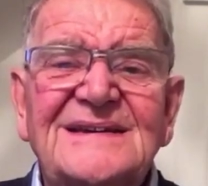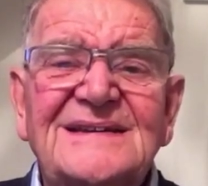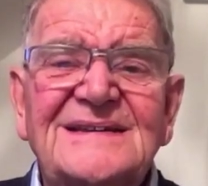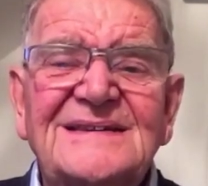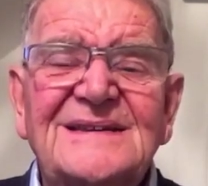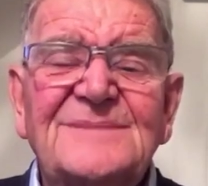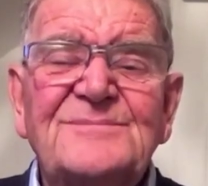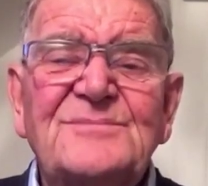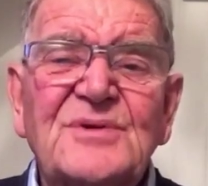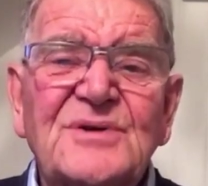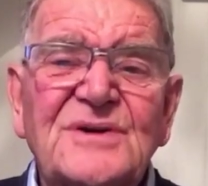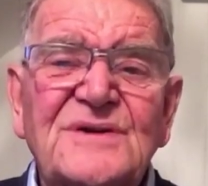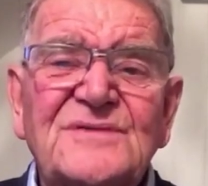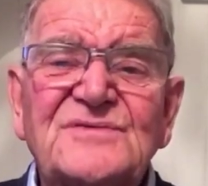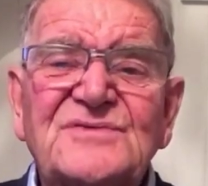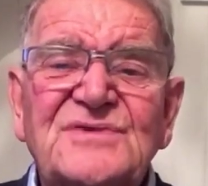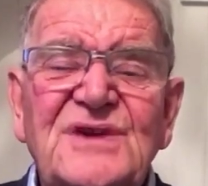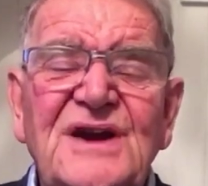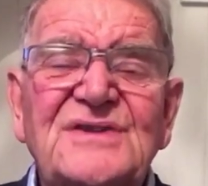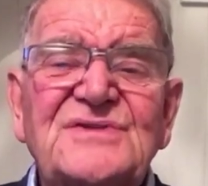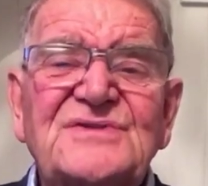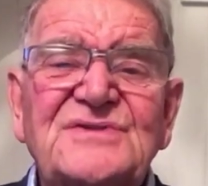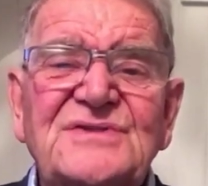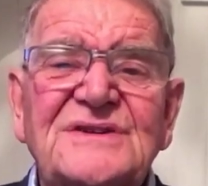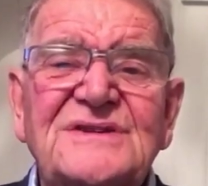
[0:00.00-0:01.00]
The book of
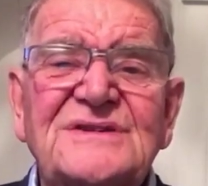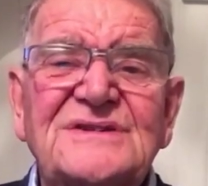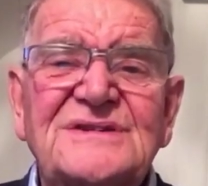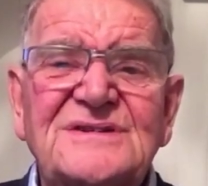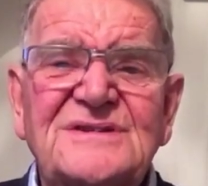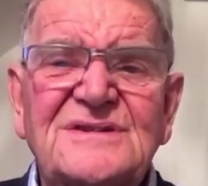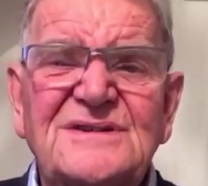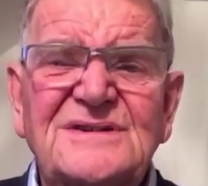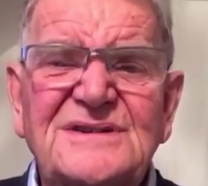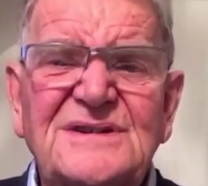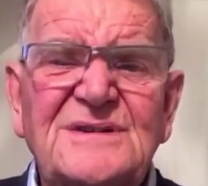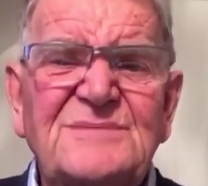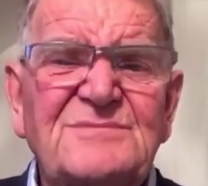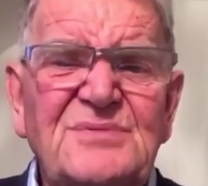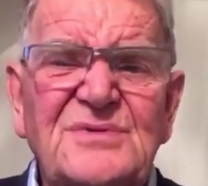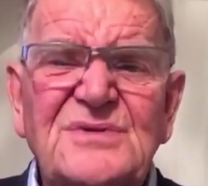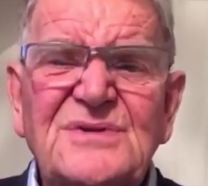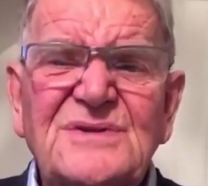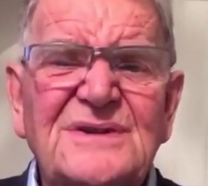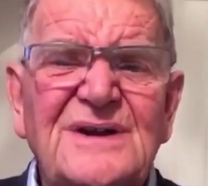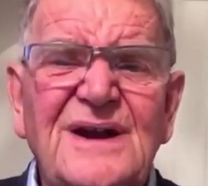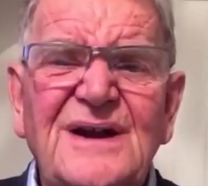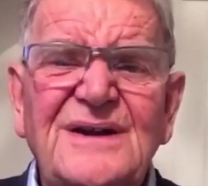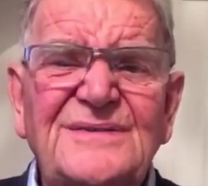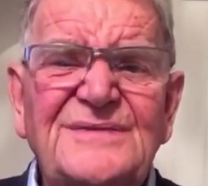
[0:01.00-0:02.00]
Judges is a
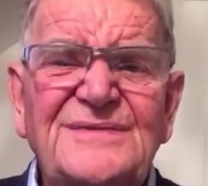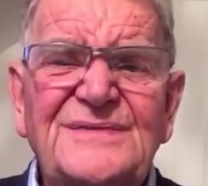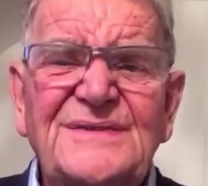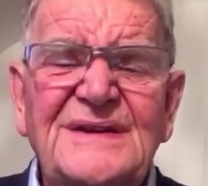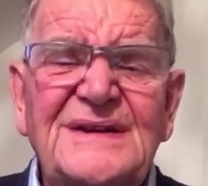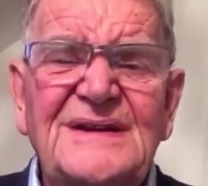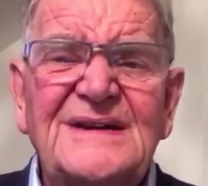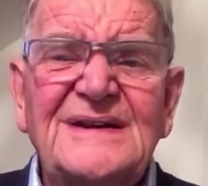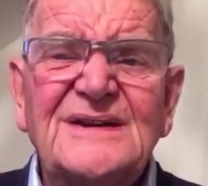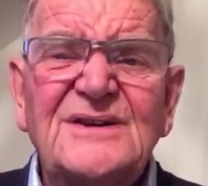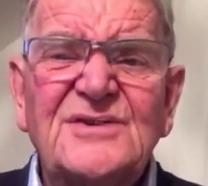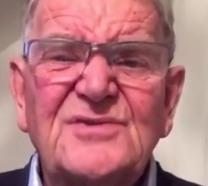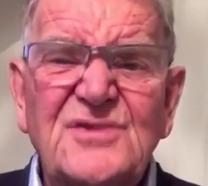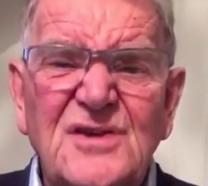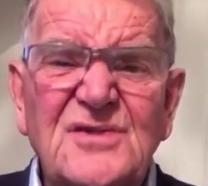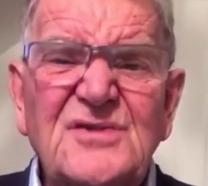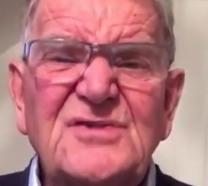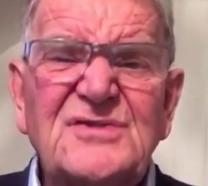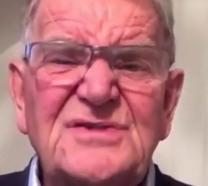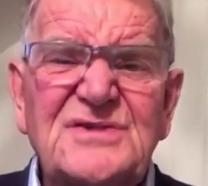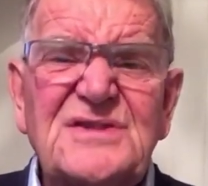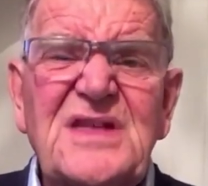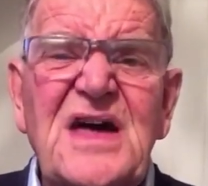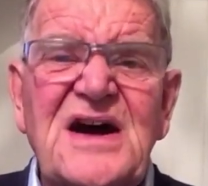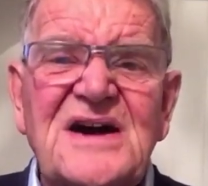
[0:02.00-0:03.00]
book of
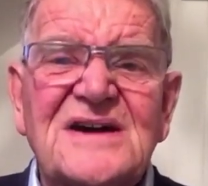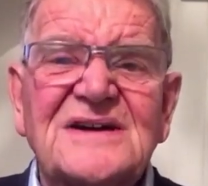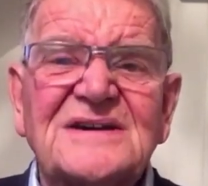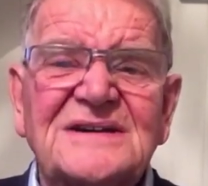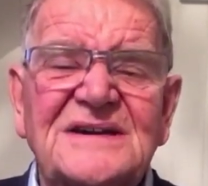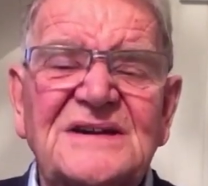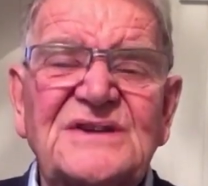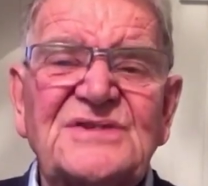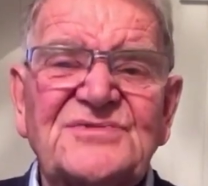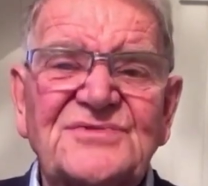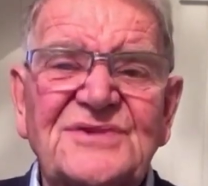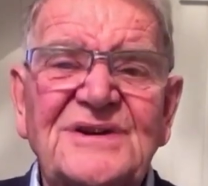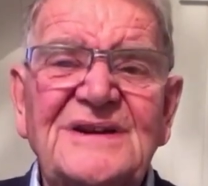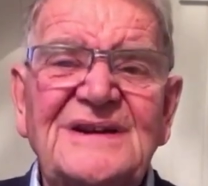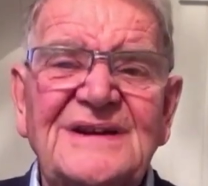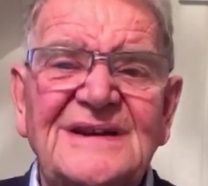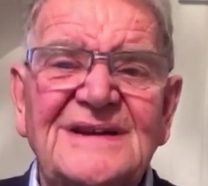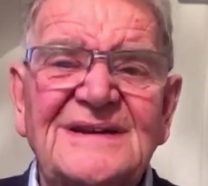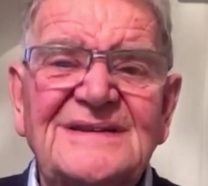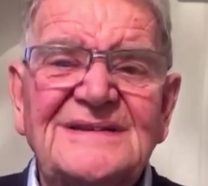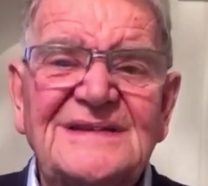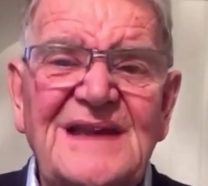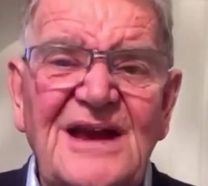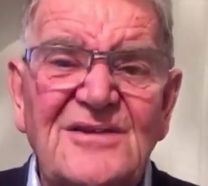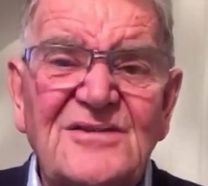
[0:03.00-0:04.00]
gross darkness,
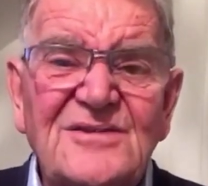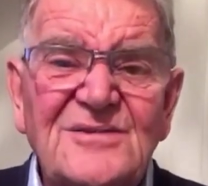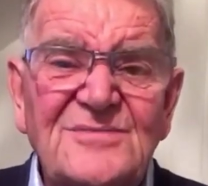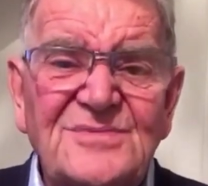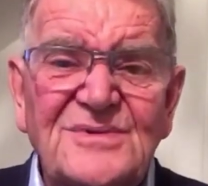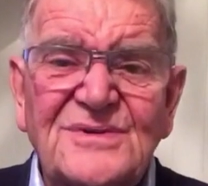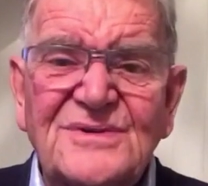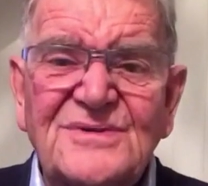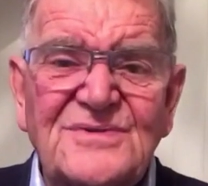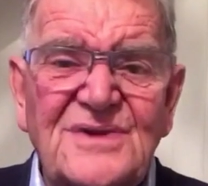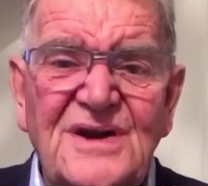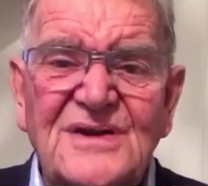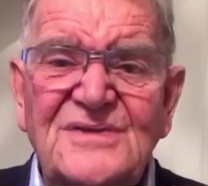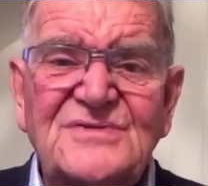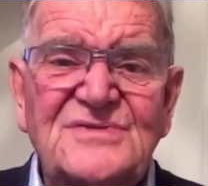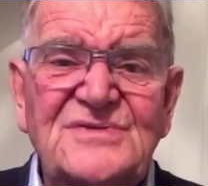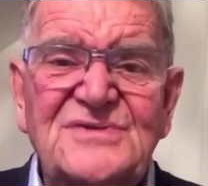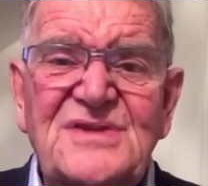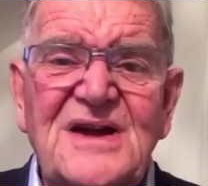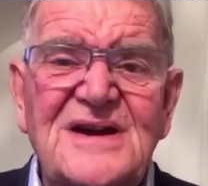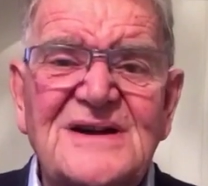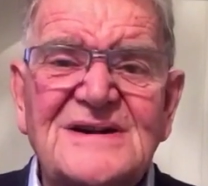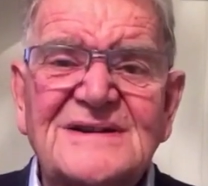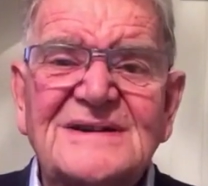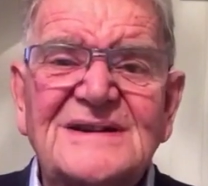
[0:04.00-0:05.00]
really. Terrible gross
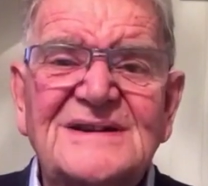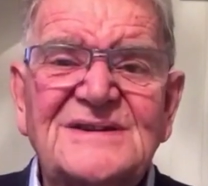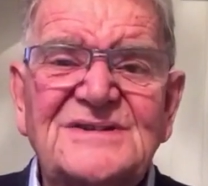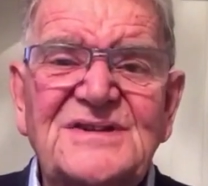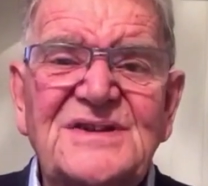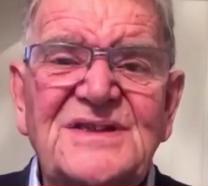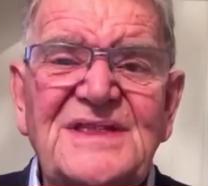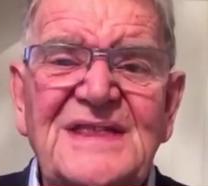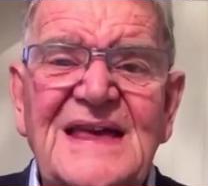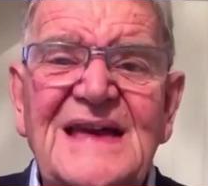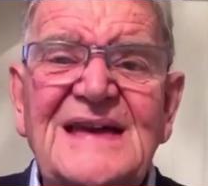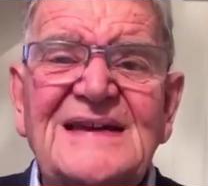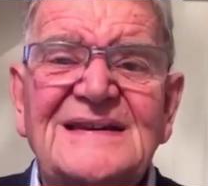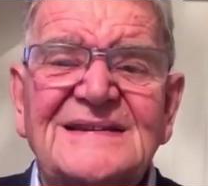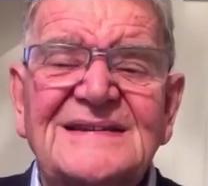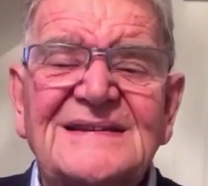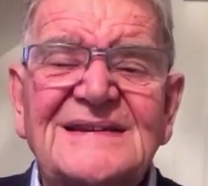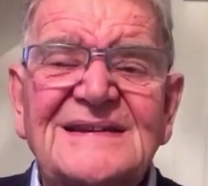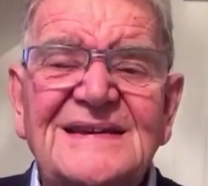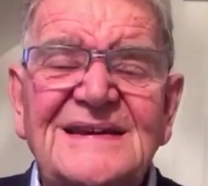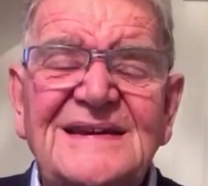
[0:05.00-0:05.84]
darkness in the end.